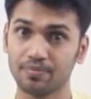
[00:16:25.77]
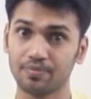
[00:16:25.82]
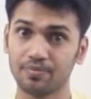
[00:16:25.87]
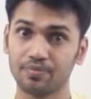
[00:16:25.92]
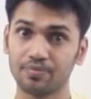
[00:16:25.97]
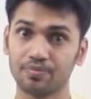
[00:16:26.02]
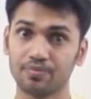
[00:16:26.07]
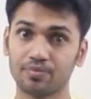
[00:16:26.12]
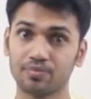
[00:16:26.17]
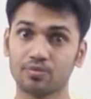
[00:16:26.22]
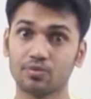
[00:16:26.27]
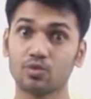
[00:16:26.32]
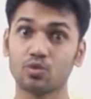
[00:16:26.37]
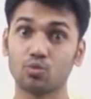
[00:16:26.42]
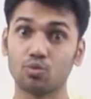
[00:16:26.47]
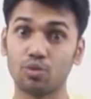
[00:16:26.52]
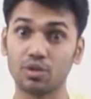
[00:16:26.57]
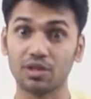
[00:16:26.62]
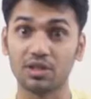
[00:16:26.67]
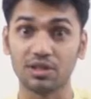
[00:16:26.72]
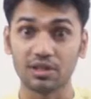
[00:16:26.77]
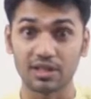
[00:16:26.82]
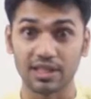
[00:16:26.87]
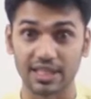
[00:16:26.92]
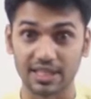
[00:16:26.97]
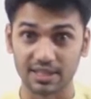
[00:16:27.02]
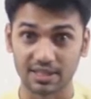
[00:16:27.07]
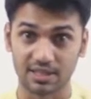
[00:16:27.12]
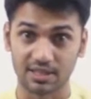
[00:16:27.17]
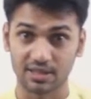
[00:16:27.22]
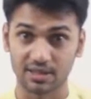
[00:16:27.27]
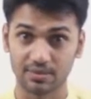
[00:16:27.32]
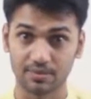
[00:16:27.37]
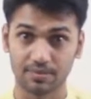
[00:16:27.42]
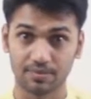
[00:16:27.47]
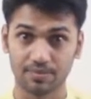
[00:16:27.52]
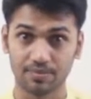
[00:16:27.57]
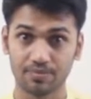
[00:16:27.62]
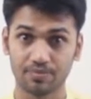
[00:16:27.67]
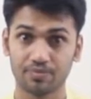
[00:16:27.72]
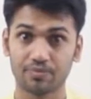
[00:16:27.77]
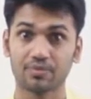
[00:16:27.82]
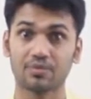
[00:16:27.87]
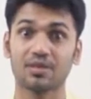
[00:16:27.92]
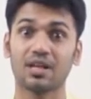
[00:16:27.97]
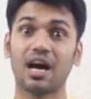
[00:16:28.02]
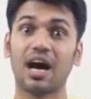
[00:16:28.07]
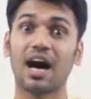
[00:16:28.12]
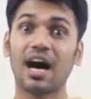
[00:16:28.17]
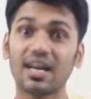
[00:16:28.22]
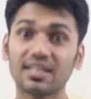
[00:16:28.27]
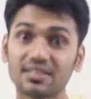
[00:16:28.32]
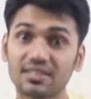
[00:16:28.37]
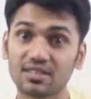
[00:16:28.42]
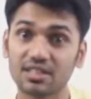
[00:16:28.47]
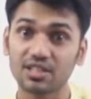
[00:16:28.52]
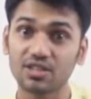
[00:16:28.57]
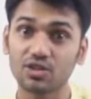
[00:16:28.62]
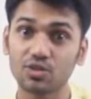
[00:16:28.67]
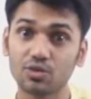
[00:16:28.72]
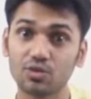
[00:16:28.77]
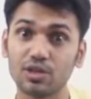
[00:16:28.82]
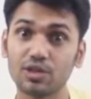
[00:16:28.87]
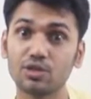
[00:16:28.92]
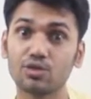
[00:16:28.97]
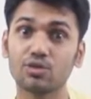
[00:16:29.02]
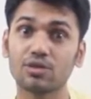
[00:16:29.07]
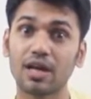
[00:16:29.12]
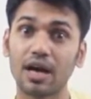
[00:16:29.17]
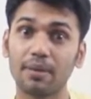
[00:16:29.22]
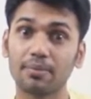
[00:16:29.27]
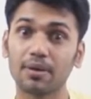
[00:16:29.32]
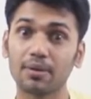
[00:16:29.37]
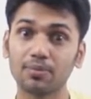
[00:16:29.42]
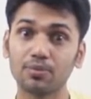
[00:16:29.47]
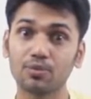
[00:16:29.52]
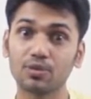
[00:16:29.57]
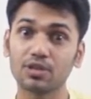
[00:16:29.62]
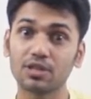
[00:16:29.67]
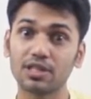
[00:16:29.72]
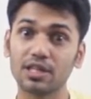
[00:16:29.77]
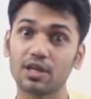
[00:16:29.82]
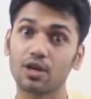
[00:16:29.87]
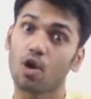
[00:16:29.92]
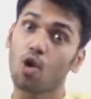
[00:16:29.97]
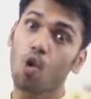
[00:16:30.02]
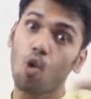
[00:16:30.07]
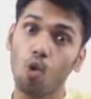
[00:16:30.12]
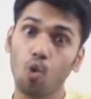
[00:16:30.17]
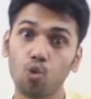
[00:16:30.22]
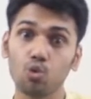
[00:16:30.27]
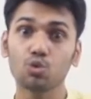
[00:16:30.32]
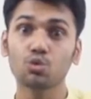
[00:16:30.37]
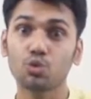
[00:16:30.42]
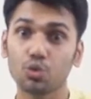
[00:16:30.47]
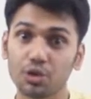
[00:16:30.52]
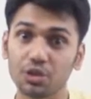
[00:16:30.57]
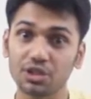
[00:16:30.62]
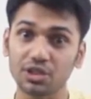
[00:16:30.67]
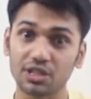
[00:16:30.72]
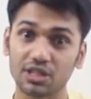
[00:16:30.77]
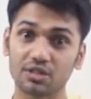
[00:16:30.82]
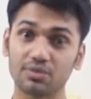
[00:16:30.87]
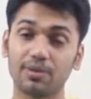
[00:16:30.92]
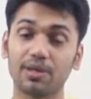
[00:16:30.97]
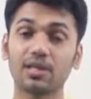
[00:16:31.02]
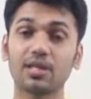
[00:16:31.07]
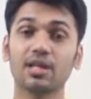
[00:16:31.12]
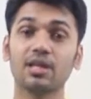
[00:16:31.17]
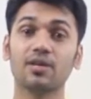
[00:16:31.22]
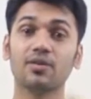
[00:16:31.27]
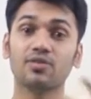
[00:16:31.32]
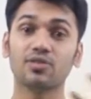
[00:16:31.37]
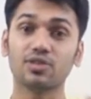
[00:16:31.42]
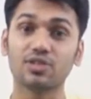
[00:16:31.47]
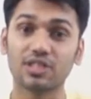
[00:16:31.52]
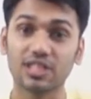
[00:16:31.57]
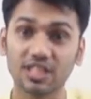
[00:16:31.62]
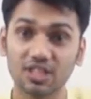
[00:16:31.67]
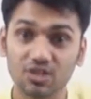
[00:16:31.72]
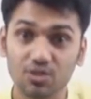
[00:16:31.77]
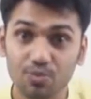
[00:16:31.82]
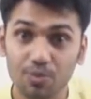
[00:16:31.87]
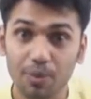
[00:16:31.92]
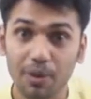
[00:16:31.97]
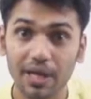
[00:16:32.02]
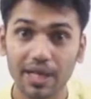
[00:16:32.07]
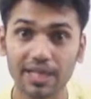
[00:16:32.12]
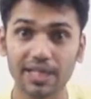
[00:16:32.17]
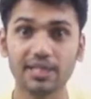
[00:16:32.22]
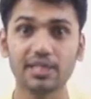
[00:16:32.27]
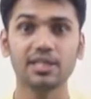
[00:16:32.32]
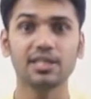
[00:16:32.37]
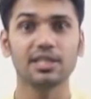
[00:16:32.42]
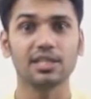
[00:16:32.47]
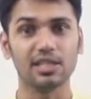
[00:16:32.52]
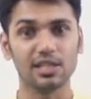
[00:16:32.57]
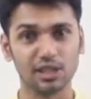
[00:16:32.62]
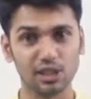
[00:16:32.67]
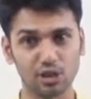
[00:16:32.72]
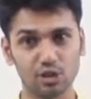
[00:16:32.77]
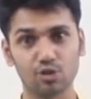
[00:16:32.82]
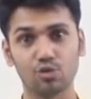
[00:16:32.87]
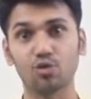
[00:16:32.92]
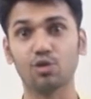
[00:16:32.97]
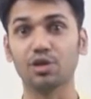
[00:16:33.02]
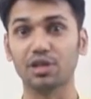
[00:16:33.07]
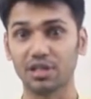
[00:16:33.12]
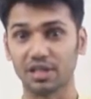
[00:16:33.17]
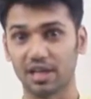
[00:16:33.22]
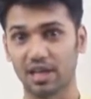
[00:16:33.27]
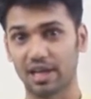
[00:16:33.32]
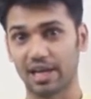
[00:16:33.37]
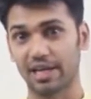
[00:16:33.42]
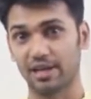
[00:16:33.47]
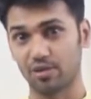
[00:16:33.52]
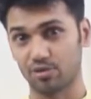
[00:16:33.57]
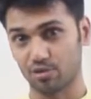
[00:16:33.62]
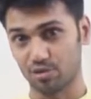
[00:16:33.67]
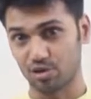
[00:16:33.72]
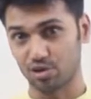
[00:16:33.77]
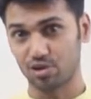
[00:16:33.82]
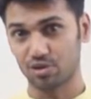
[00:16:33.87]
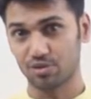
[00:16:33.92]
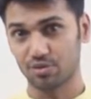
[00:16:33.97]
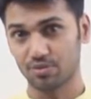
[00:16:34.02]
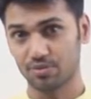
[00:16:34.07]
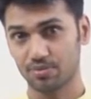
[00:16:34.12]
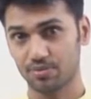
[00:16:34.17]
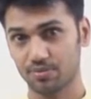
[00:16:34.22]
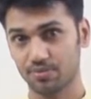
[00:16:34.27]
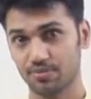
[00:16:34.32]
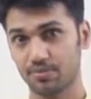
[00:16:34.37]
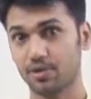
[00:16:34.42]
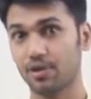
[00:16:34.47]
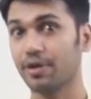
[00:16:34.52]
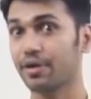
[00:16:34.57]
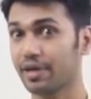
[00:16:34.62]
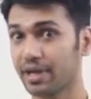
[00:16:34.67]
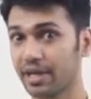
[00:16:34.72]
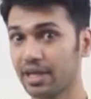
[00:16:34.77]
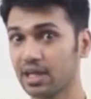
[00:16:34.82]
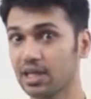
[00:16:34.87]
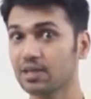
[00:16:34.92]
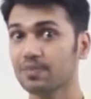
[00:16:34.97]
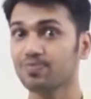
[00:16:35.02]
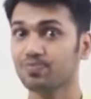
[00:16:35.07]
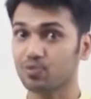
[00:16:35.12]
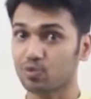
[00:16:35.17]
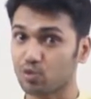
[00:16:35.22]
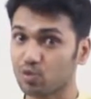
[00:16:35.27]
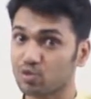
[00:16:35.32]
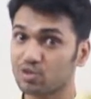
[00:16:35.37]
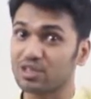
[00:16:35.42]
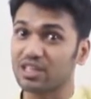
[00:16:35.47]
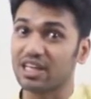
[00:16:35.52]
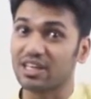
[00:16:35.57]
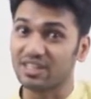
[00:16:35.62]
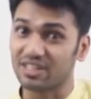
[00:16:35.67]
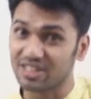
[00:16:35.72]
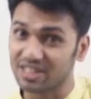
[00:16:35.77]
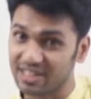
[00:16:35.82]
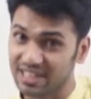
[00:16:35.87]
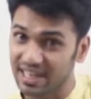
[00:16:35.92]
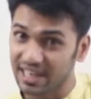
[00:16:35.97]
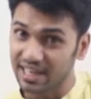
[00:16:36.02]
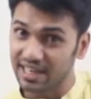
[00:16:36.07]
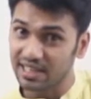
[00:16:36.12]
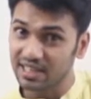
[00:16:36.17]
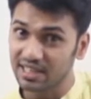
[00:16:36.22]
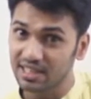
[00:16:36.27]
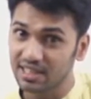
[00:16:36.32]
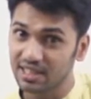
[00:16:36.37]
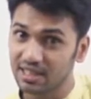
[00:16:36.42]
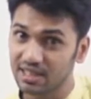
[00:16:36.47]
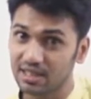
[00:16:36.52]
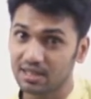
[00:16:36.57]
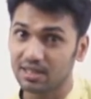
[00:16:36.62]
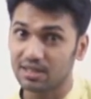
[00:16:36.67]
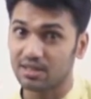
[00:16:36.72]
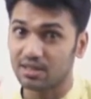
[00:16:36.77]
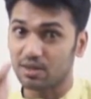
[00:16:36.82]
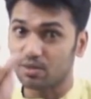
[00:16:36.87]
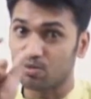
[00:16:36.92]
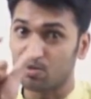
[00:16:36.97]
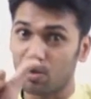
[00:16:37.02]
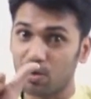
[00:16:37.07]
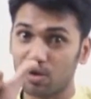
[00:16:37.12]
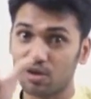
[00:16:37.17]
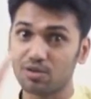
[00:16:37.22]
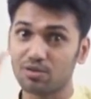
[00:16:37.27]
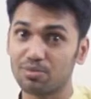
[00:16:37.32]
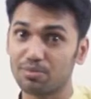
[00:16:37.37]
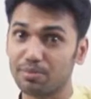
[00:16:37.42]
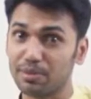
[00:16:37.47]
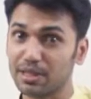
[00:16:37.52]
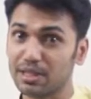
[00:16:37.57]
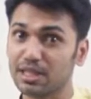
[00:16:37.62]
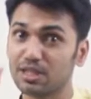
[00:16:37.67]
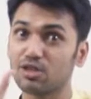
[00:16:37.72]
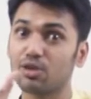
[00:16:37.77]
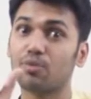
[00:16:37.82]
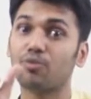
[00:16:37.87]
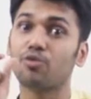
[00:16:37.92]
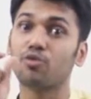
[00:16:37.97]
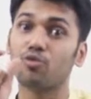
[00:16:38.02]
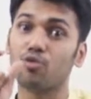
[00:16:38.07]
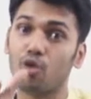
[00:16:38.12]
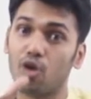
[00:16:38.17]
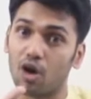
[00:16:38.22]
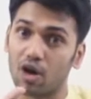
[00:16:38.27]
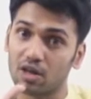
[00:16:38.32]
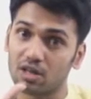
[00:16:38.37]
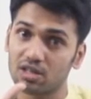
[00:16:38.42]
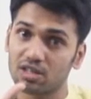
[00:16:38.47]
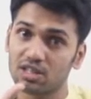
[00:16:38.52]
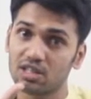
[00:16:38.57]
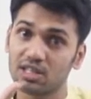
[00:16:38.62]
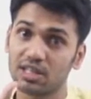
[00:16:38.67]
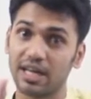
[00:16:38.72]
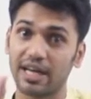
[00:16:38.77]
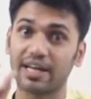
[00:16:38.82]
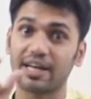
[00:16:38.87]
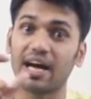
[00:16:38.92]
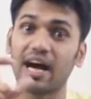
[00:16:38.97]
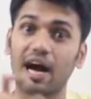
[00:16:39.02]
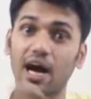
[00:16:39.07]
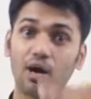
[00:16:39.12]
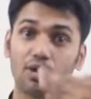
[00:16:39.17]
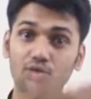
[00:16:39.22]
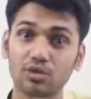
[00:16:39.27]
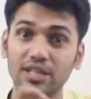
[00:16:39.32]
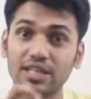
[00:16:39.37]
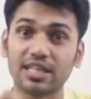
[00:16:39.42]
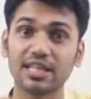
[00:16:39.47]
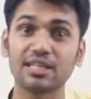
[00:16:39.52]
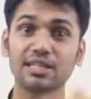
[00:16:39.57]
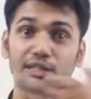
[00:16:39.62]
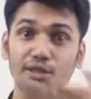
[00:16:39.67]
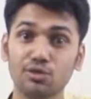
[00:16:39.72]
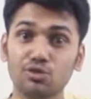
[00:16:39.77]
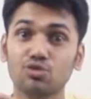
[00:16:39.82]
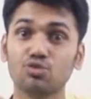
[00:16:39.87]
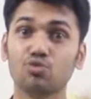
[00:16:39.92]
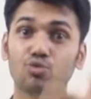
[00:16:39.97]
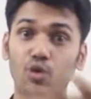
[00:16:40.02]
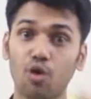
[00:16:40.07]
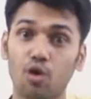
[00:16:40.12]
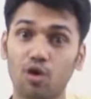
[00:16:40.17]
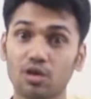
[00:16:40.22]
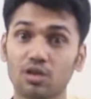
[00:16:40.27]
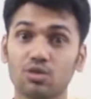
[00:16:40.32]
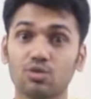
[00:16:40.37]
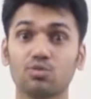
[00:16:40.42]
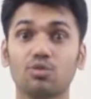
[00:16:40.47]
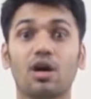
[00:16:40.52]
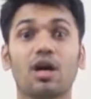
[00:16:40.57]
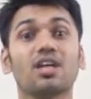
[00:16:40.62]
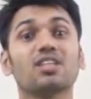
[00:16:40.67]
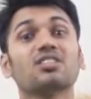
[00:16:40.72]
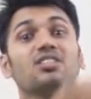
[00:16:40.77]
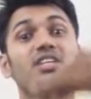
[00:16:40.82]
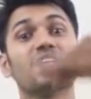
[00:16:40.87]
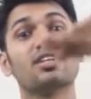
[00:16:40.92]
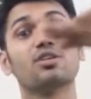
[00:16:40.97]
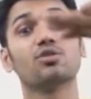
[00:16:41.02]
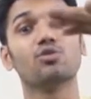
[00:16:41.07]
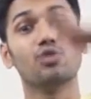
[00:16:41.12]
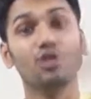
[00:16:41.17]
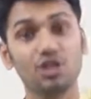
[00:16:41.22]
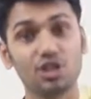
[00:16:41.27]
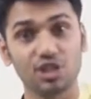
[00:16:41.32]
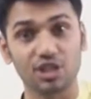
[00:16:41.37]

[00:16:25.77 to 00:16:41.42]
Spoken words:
with this. Ask the student to come up with their own questions, but first explain in your Rohingya language. Okay? Once they understand the word meaning of what and how they can use what to ask a question,